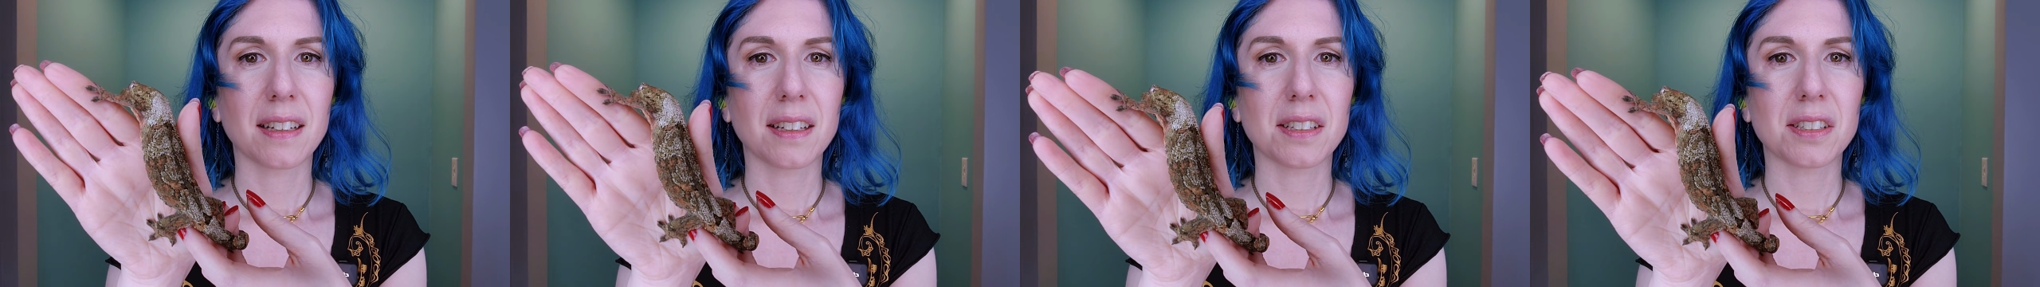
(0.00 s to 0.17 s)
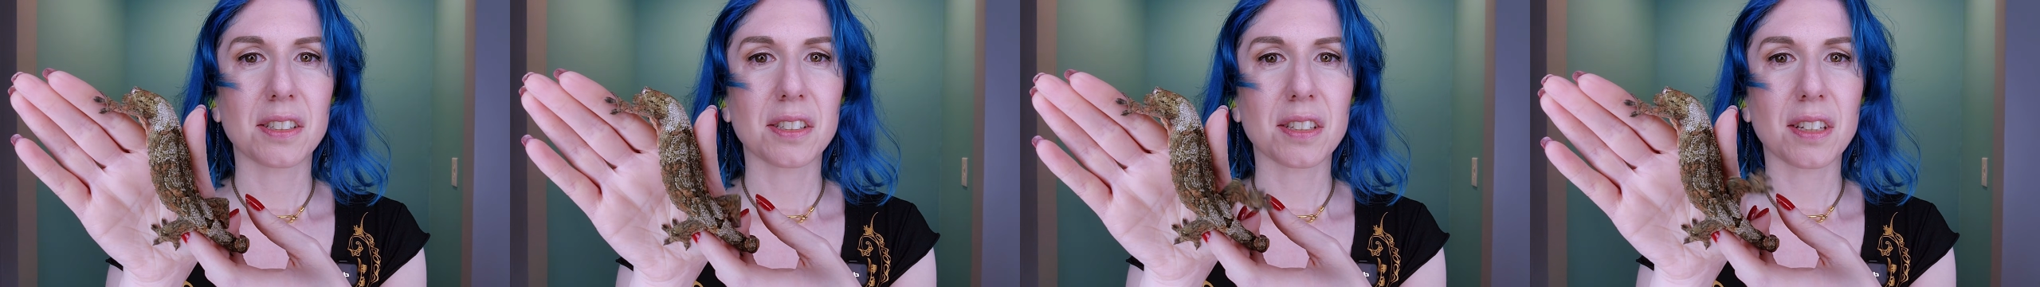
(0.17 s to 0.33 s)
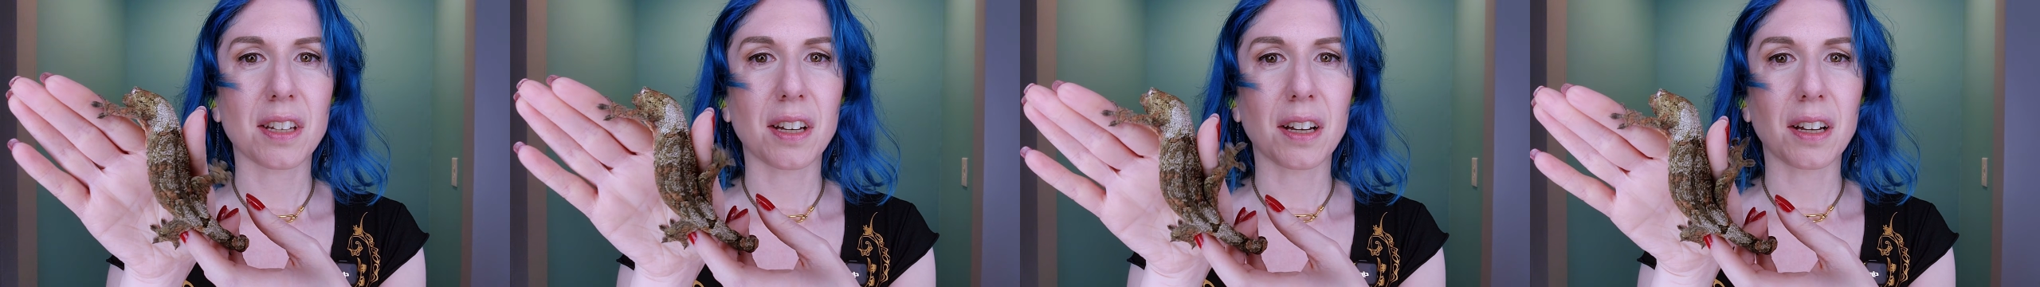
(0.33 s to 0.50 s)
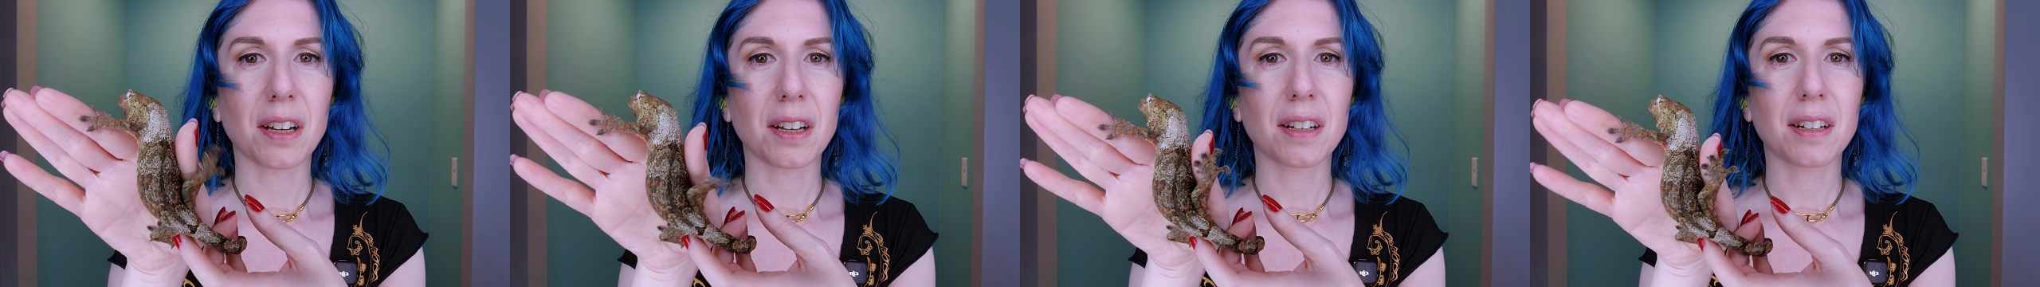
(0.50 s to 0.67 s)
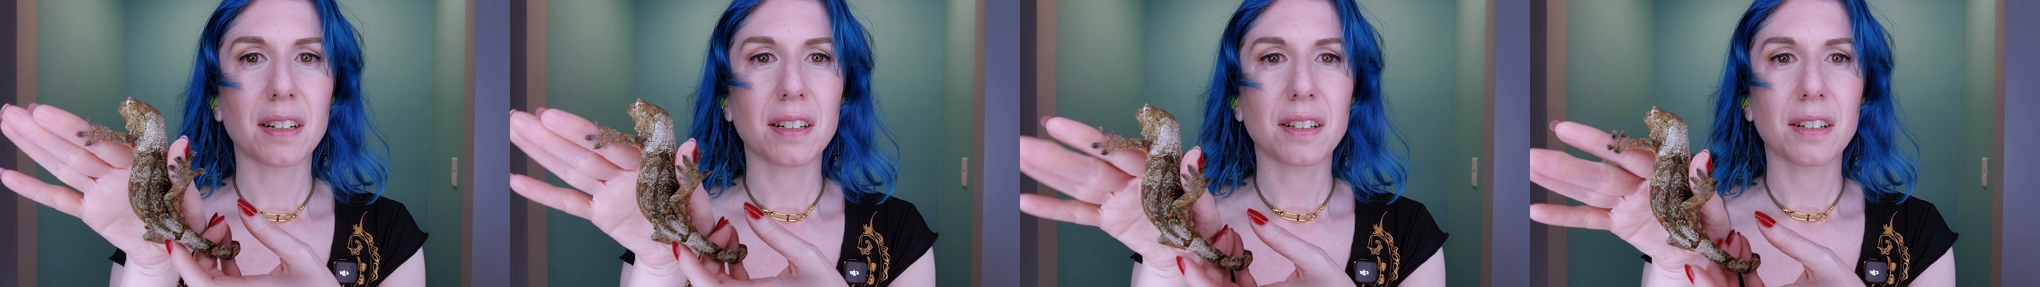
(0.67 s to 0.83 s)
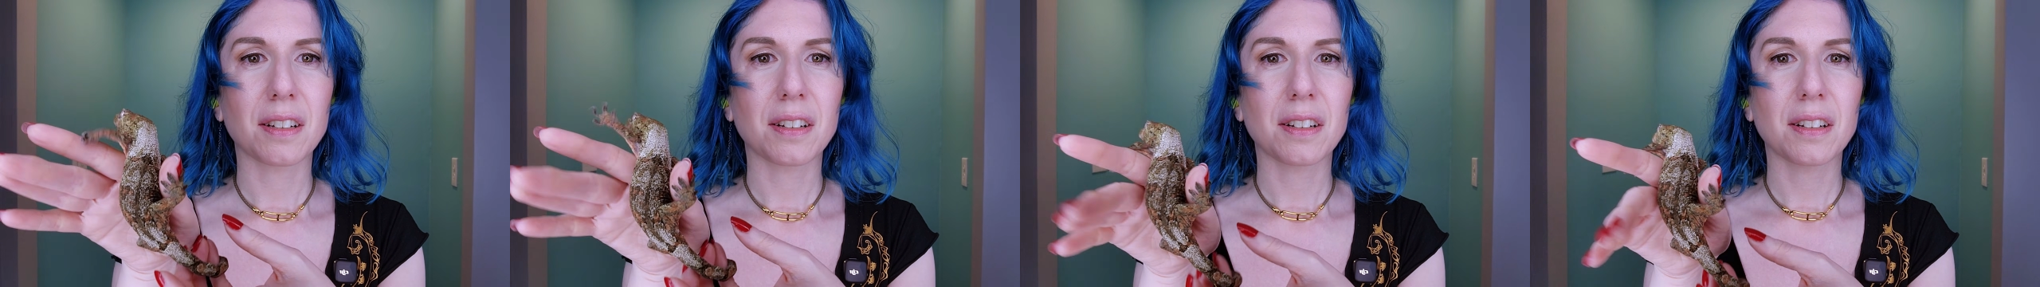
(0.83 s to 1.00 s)
She's got
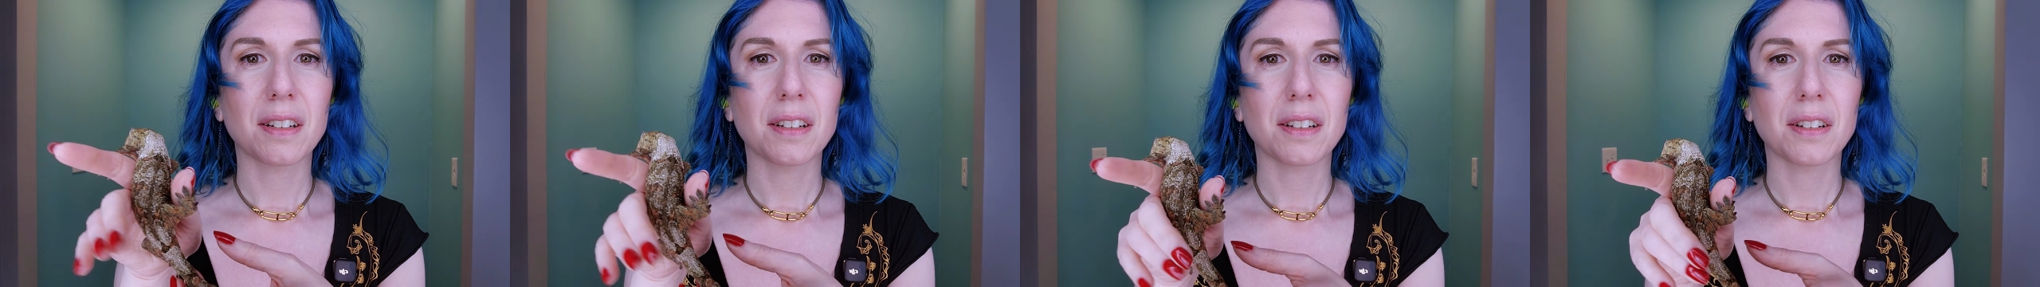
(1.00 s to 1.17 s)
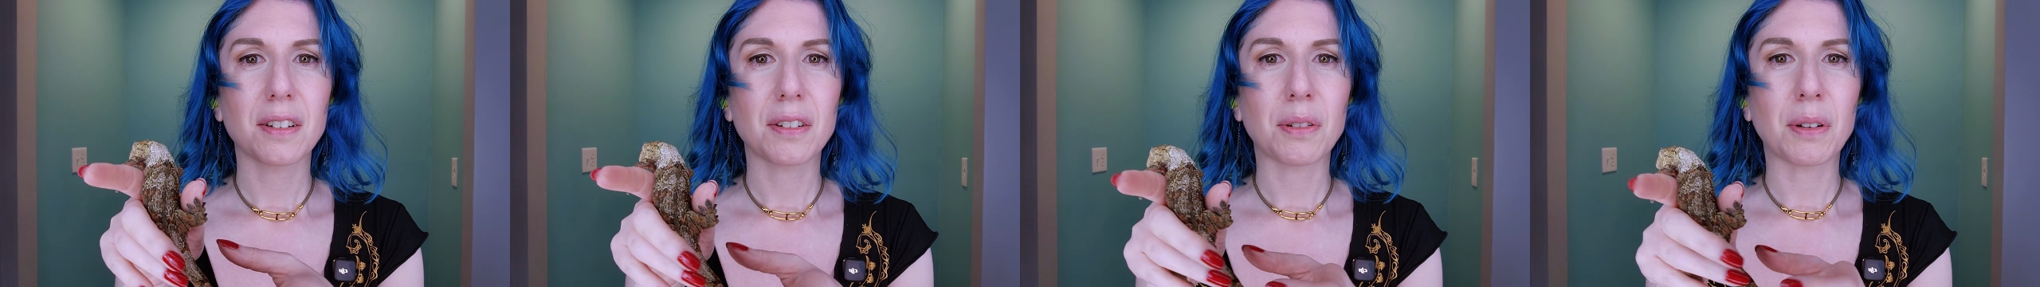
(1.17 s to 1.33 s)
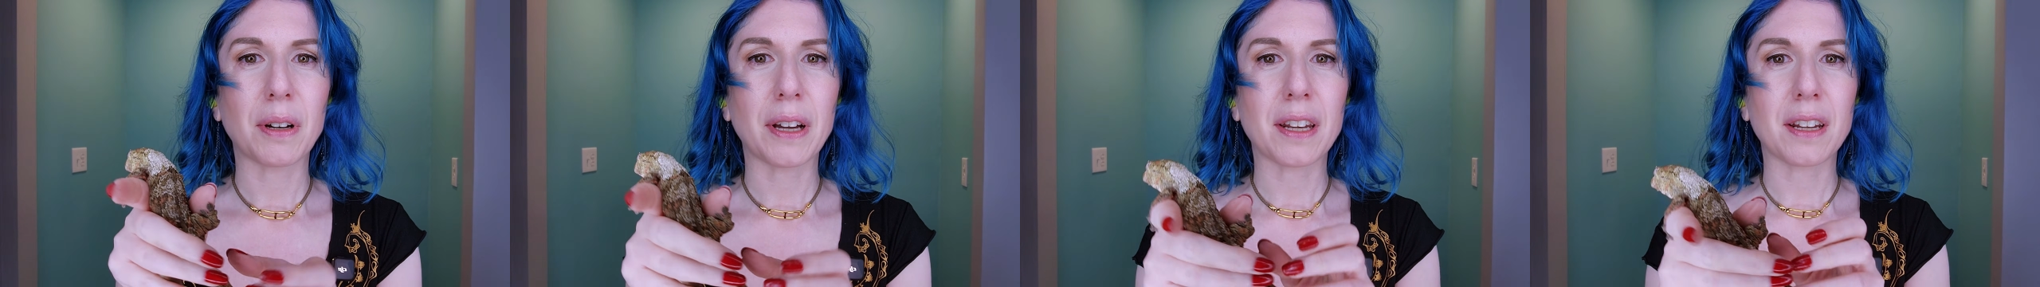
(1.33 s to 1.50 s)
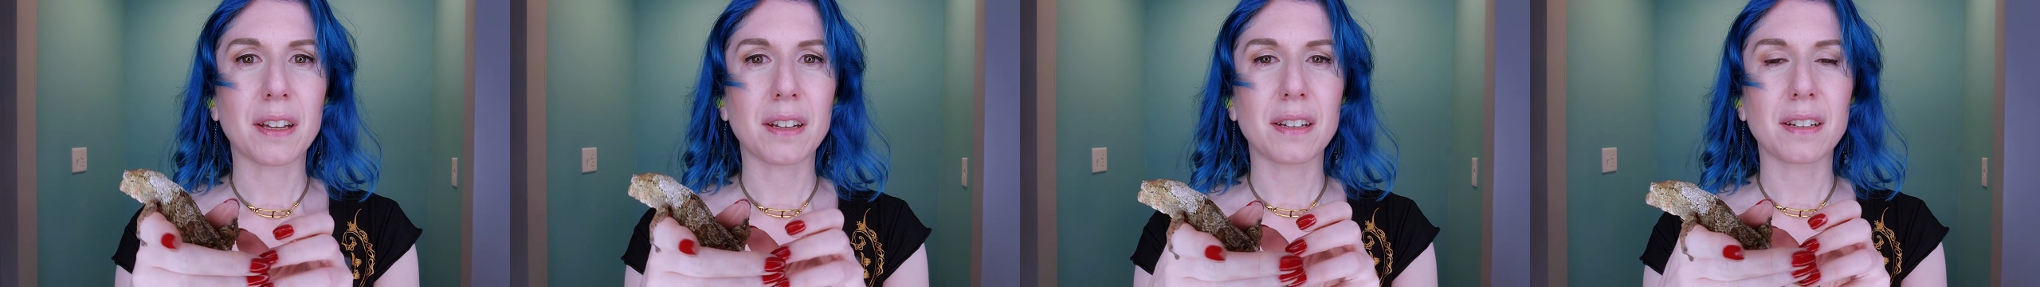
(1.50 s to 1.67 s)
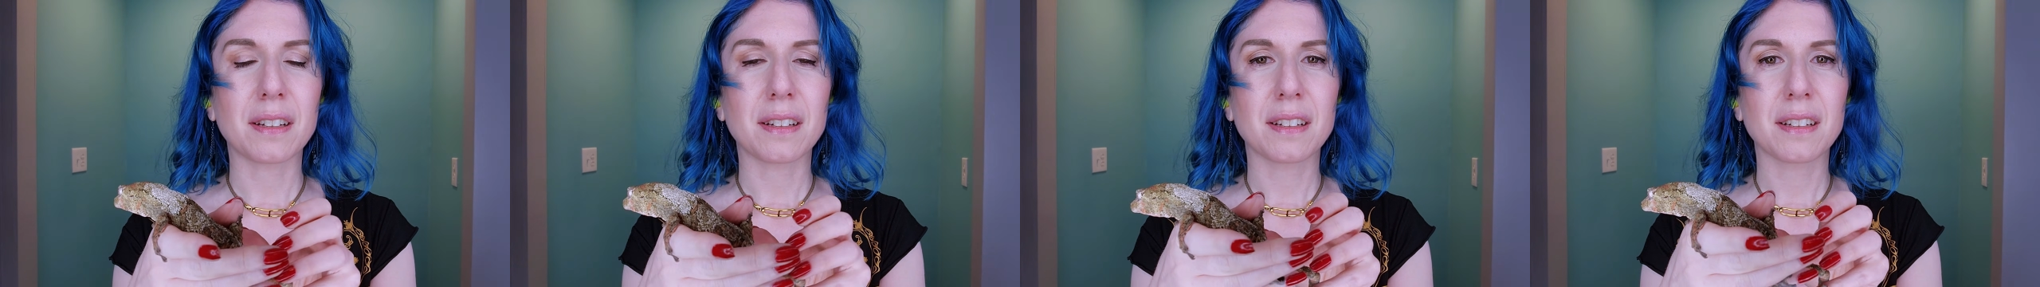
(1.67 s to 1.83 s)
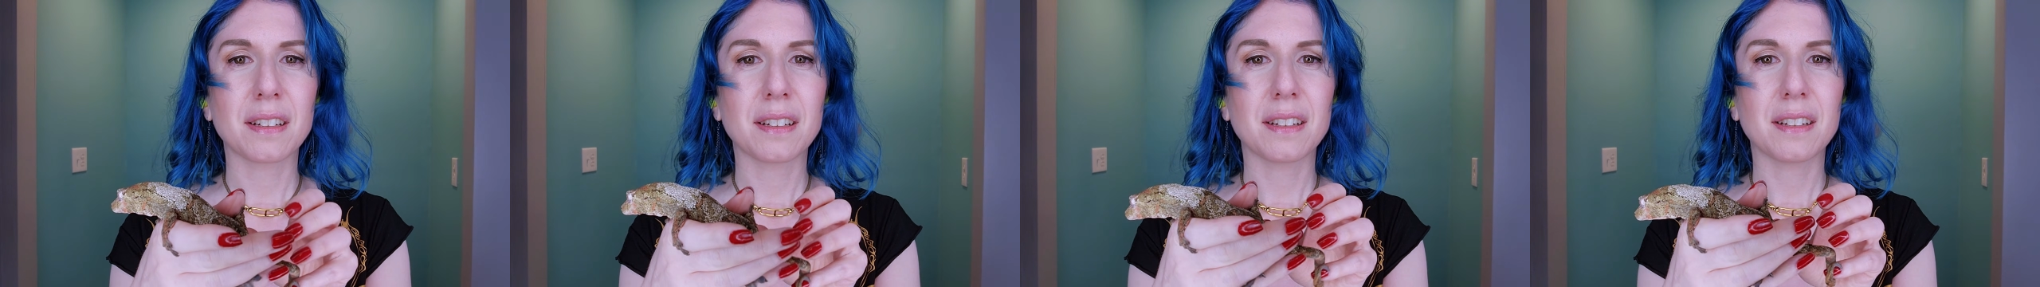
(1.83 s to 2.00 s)
quite
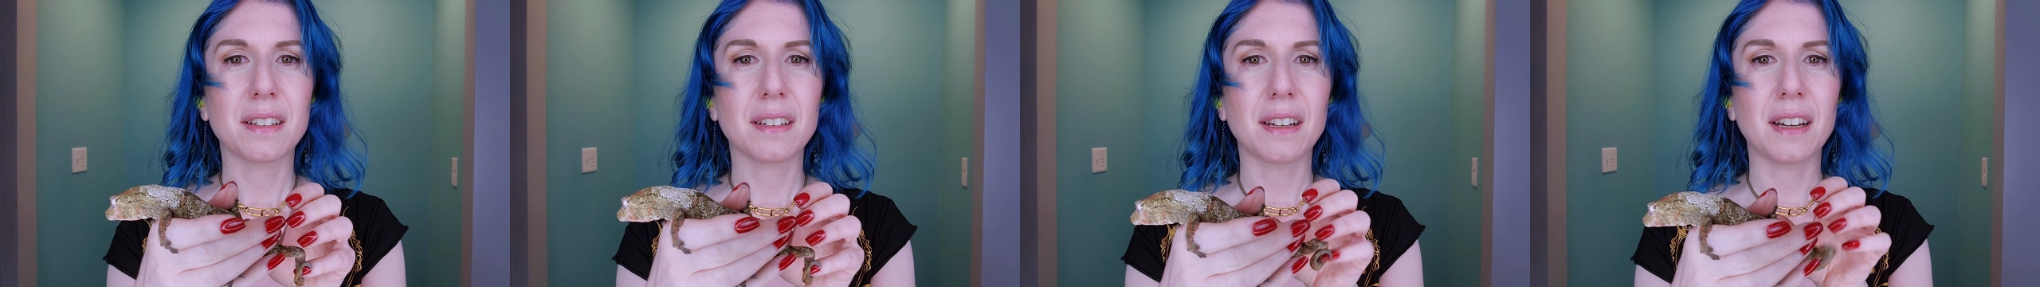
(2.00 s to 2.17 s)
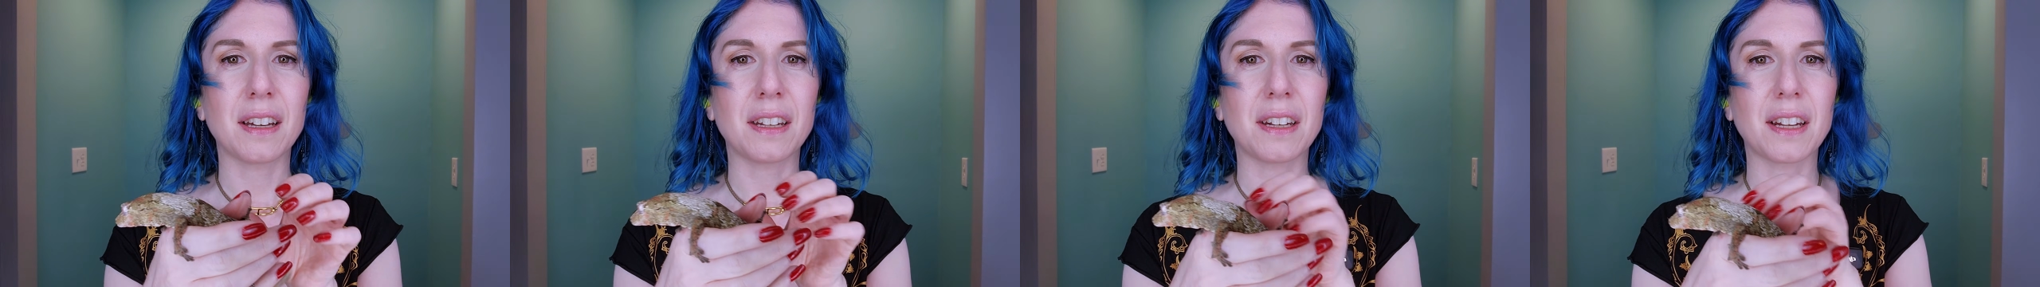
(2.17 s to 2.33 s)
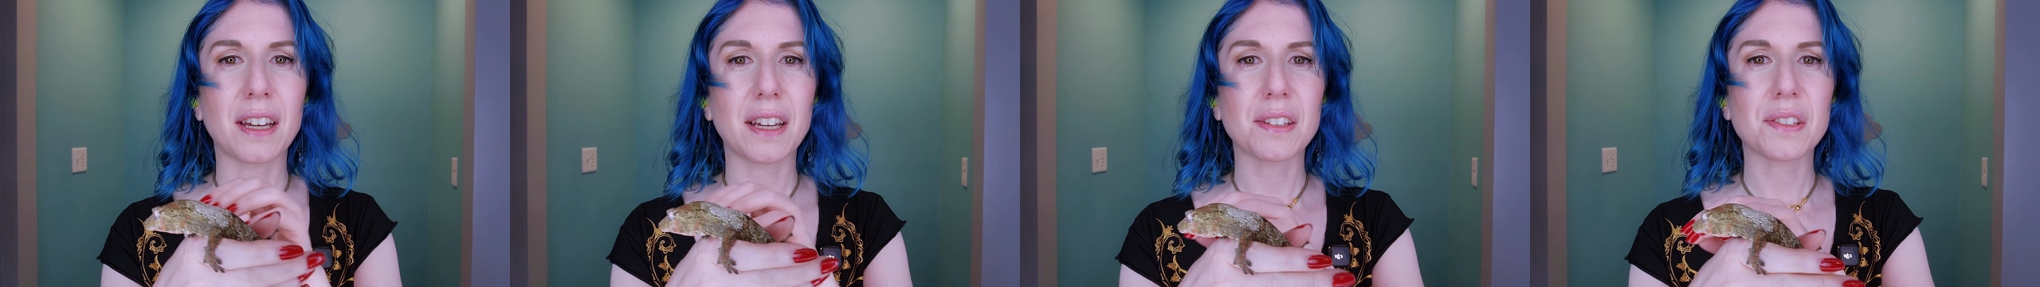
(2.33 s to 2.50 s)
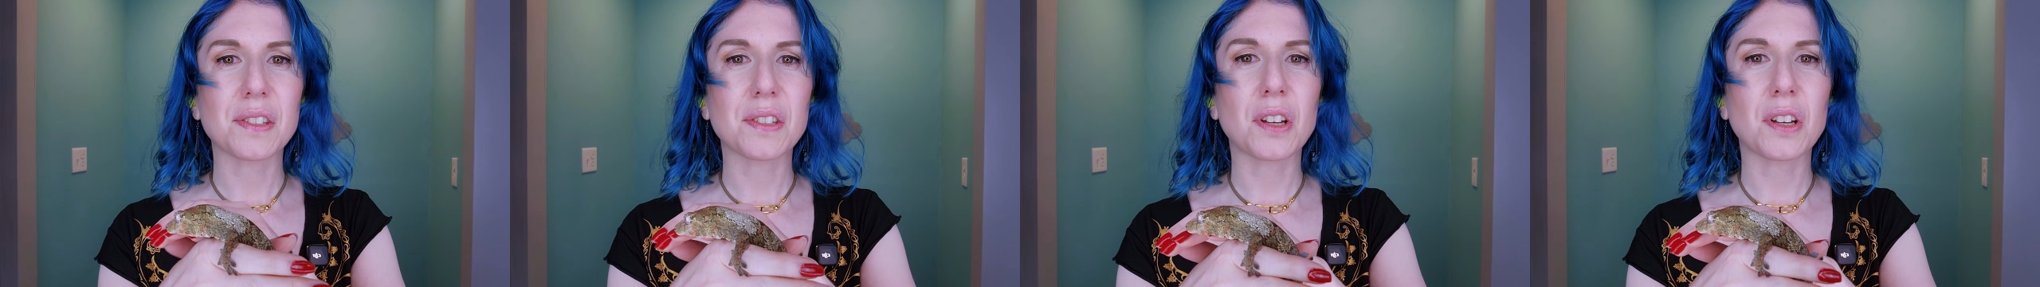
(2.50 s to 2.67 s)
a nice